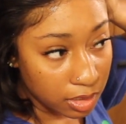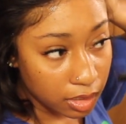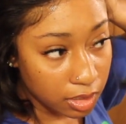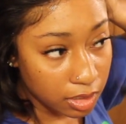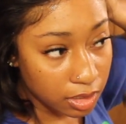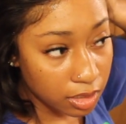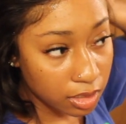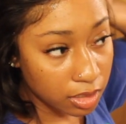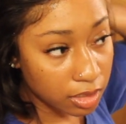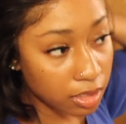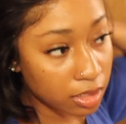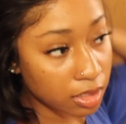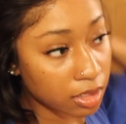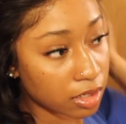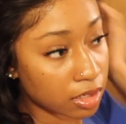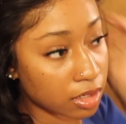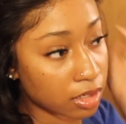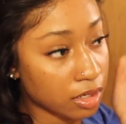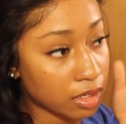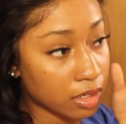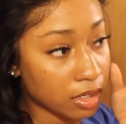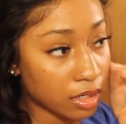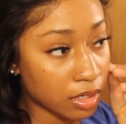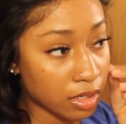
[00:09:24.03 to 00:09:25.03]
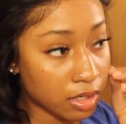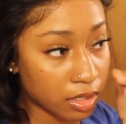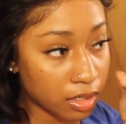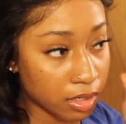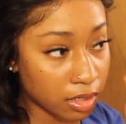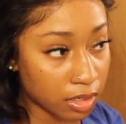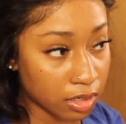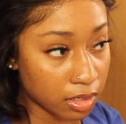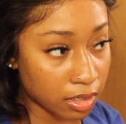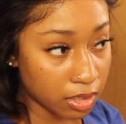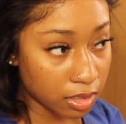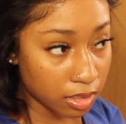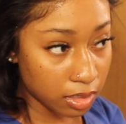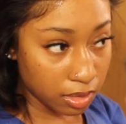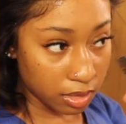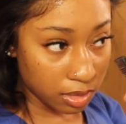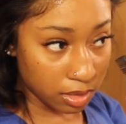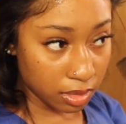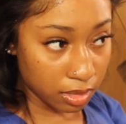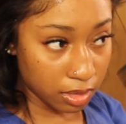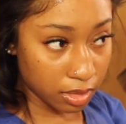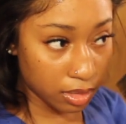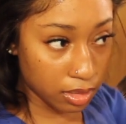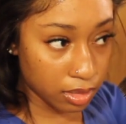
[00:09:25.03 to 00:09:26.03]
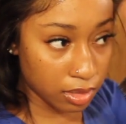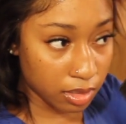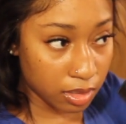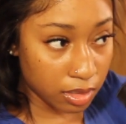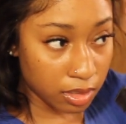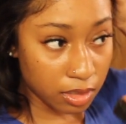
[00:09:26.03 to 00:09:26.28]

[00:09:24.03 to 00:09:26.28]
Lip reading: Nobody speaks.